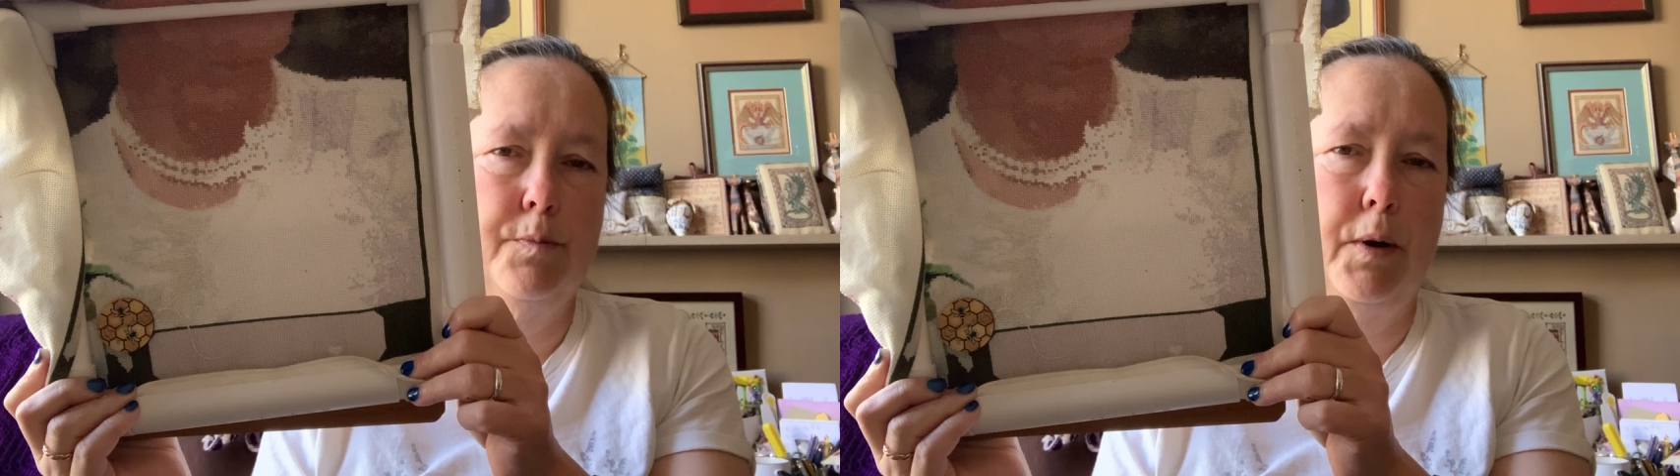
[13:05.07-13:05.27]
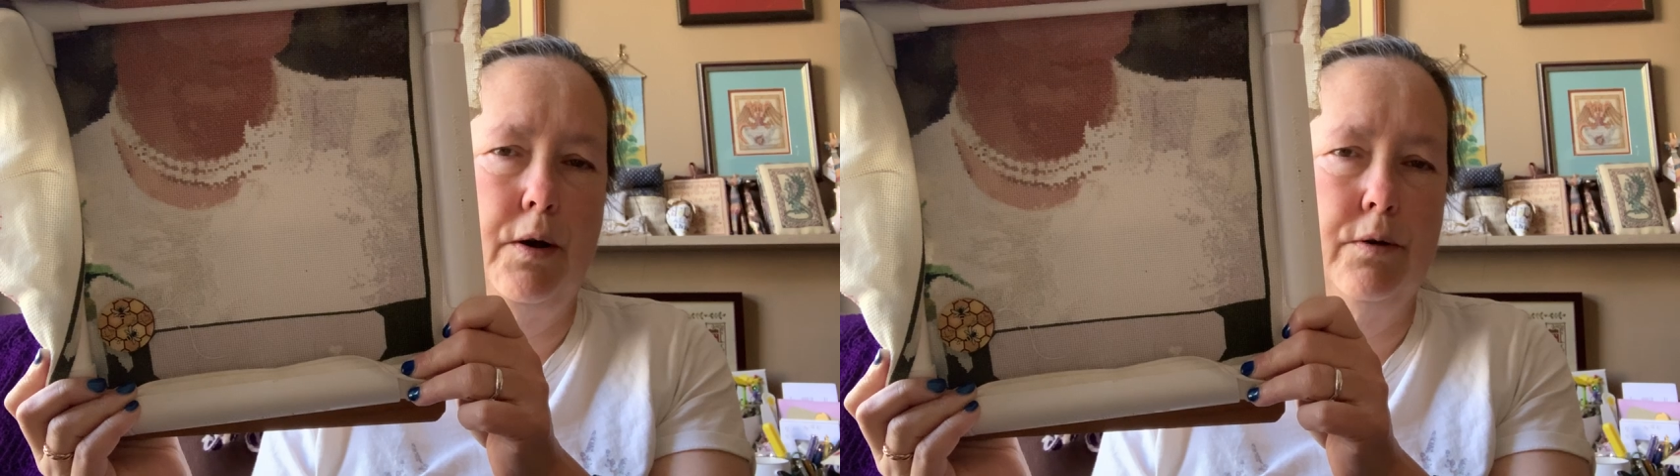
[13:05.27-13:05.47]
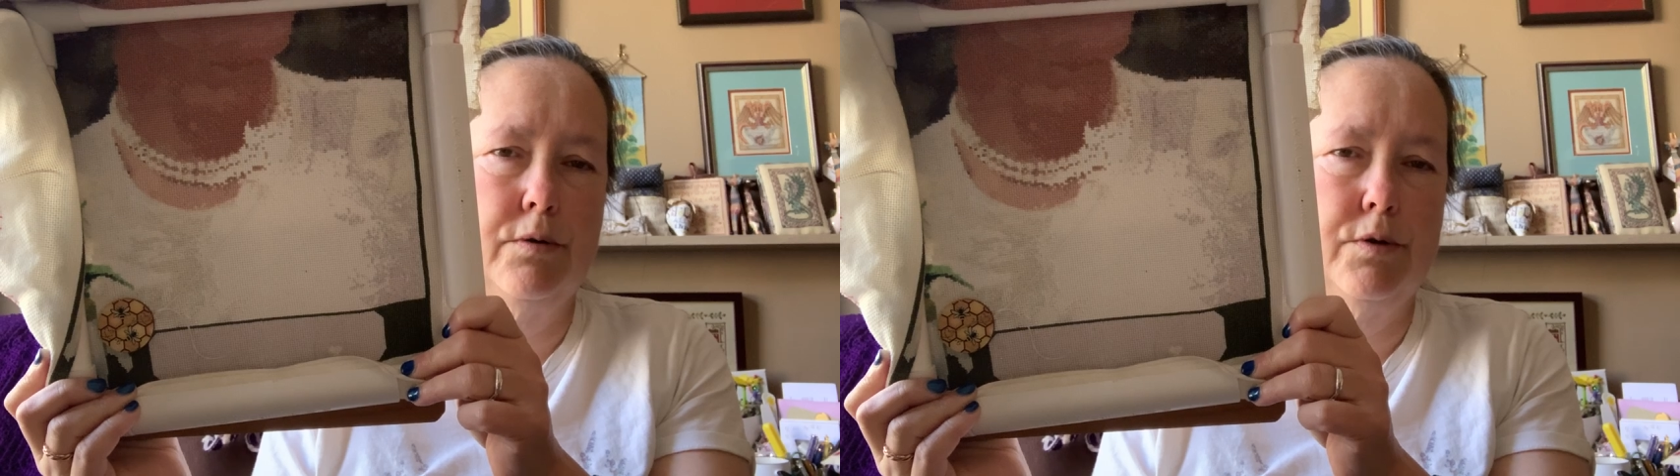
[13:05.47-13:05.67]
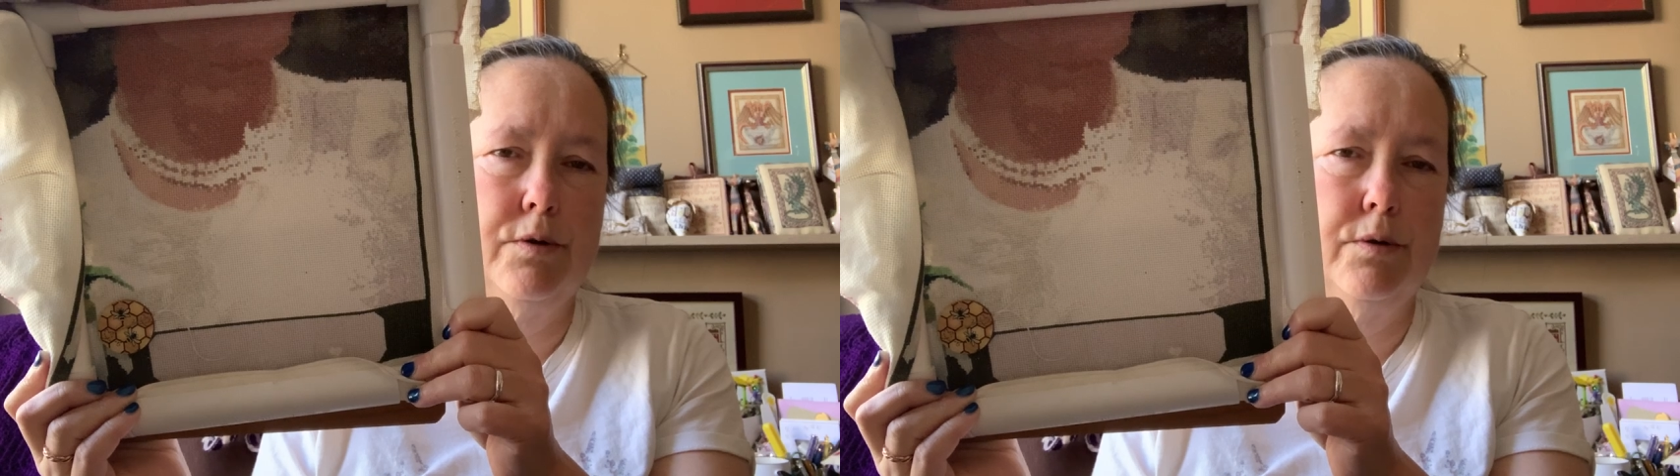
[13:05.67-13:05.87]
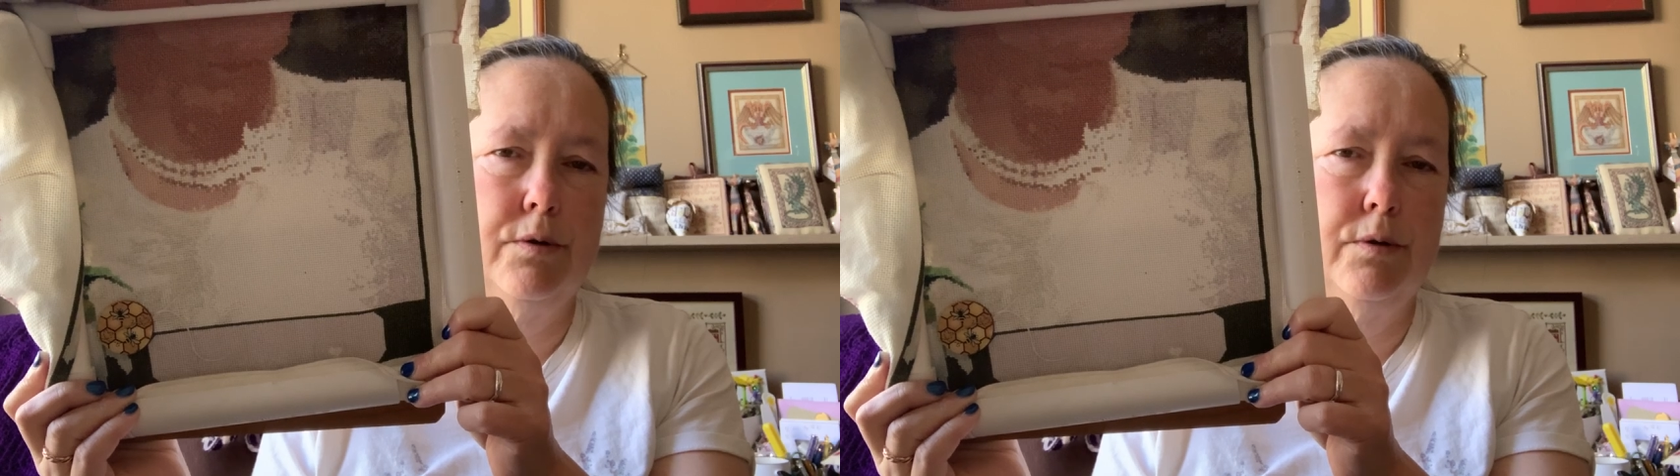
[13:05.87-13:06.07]
blocks,
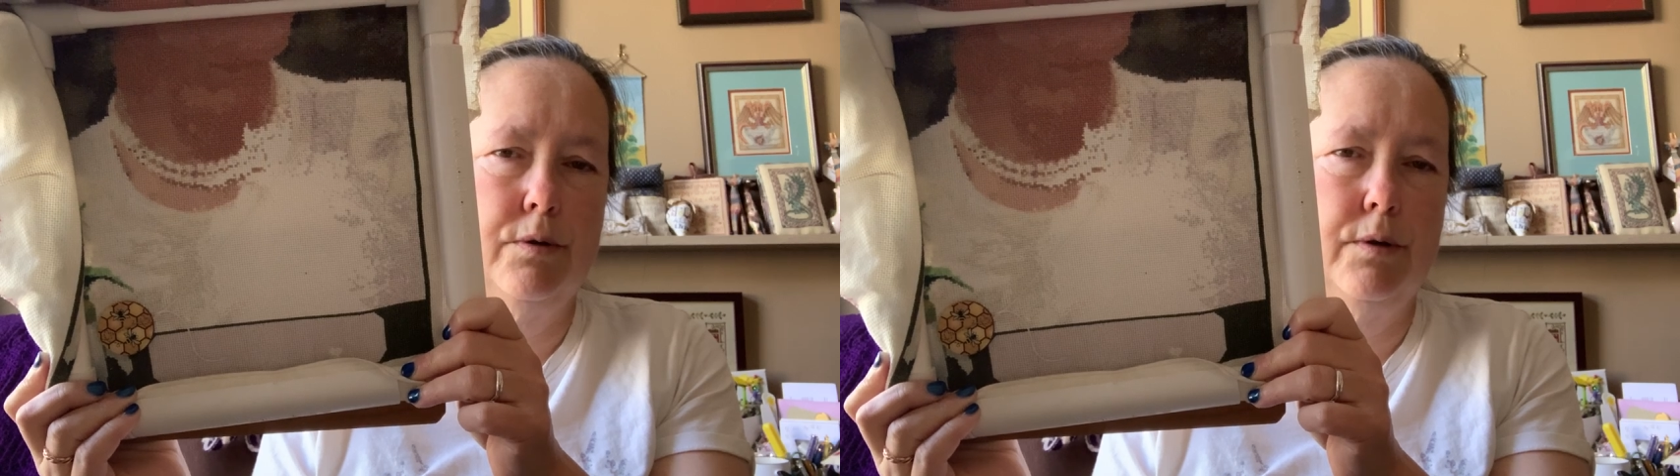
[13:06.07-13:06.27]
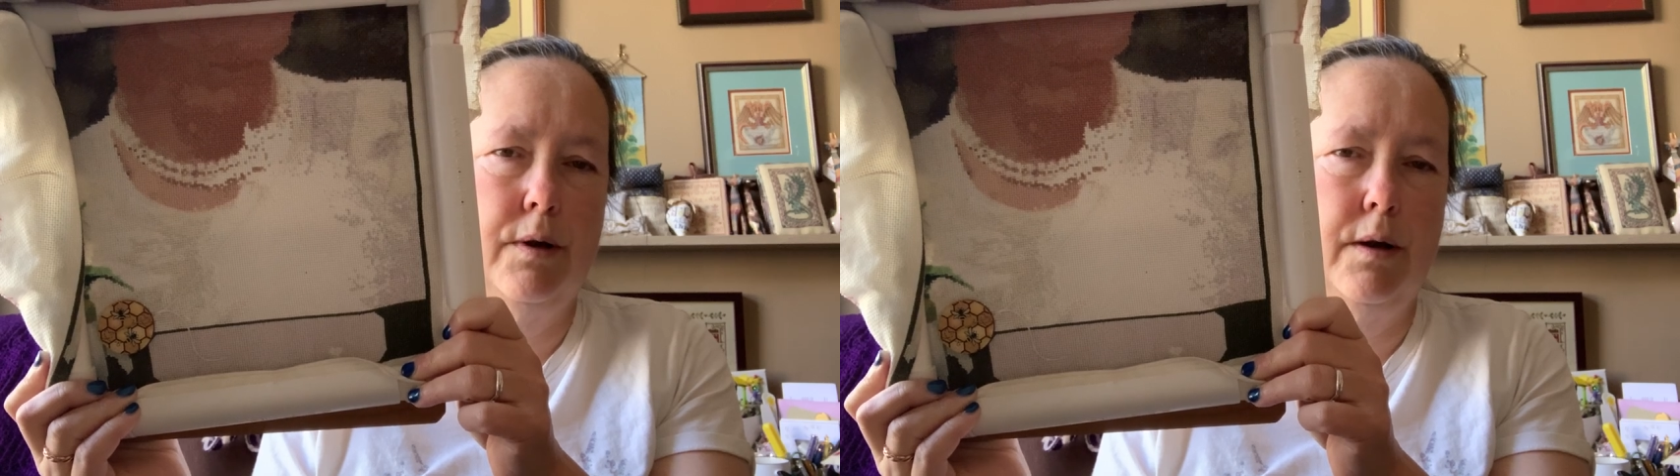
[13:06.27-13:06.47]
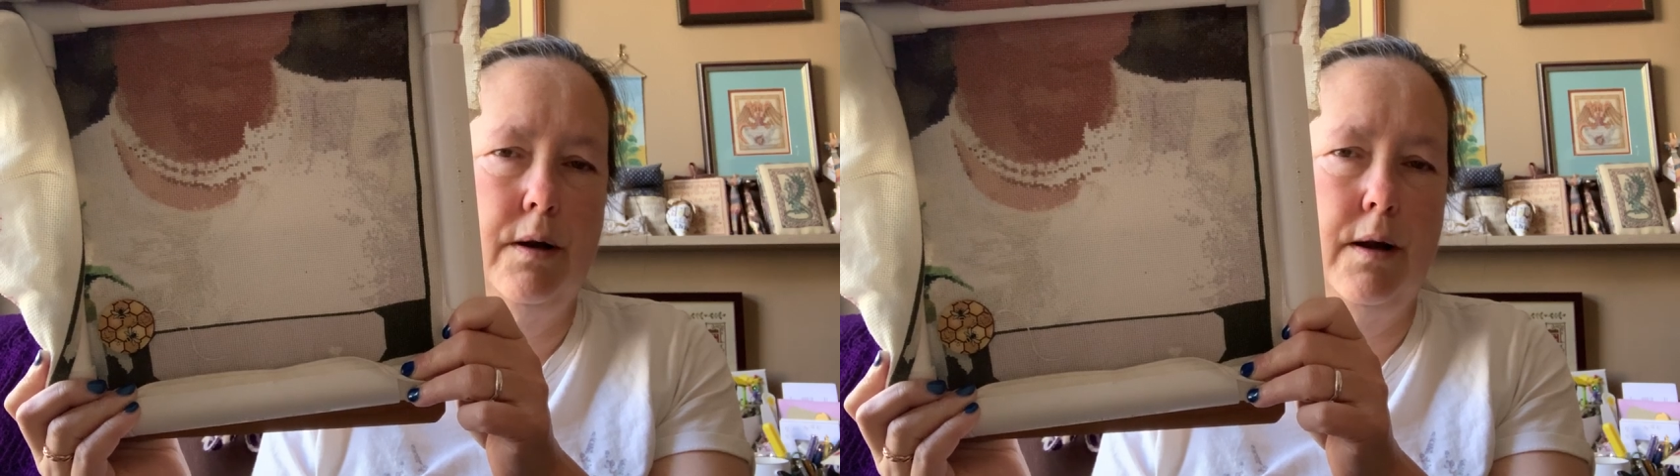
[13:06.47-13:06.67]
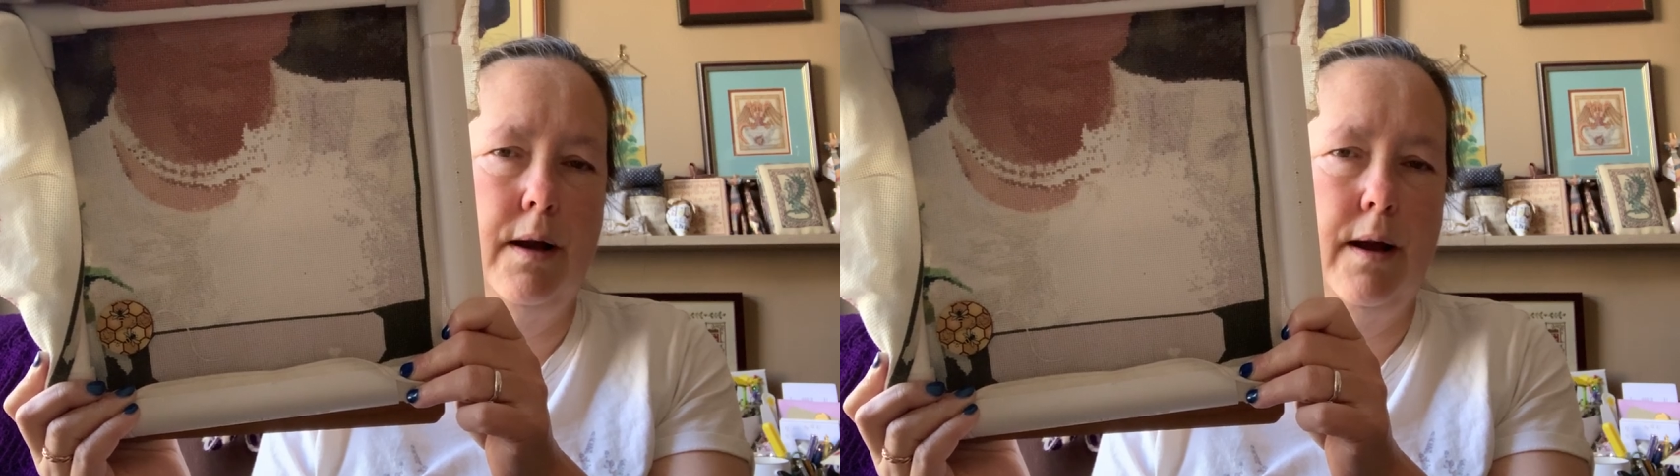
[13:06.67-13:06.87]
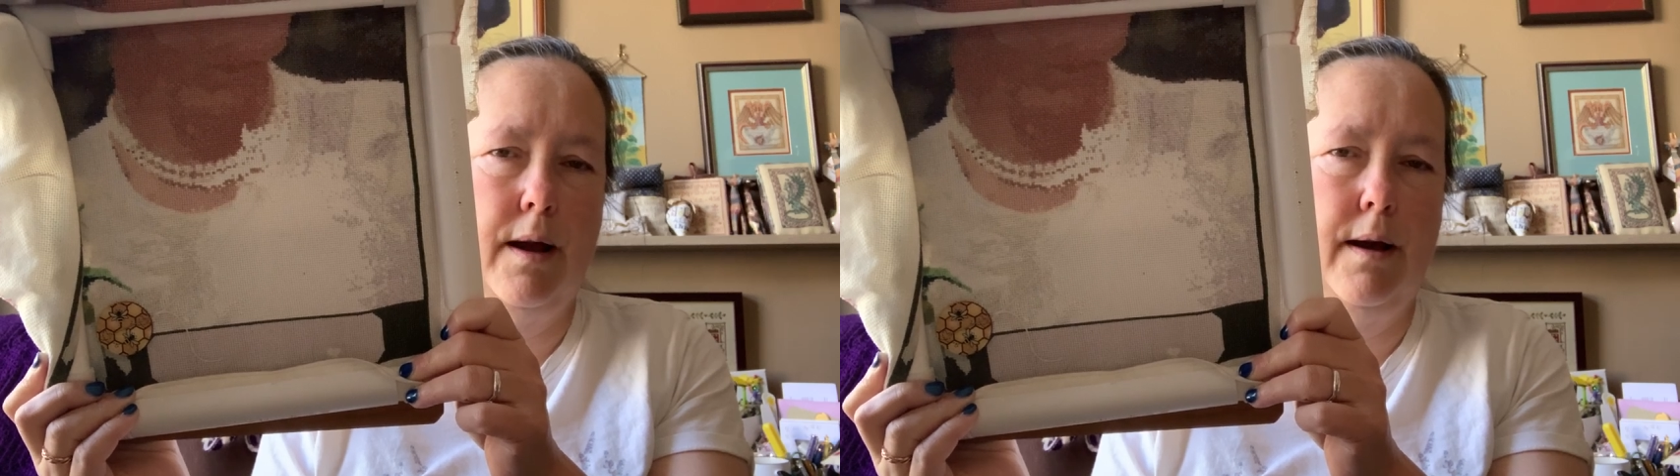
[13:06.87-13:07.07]
and I